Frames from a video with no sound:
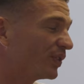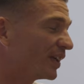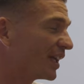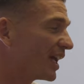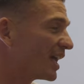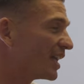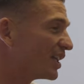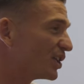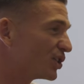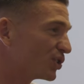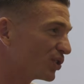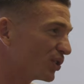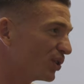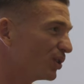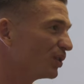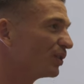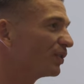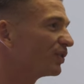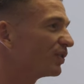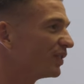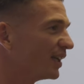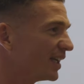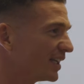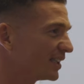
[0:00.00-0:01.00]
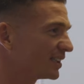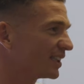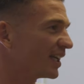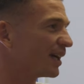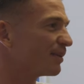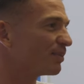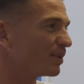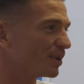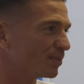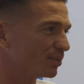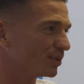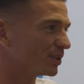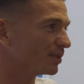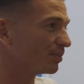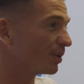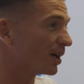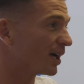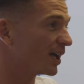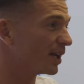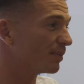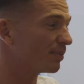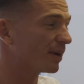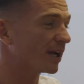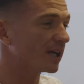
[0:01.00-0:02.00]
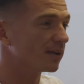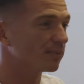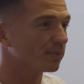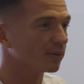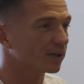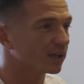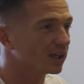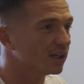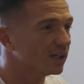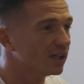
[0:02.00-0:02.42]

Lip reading: forget the truth. Let's get people to buy the paper.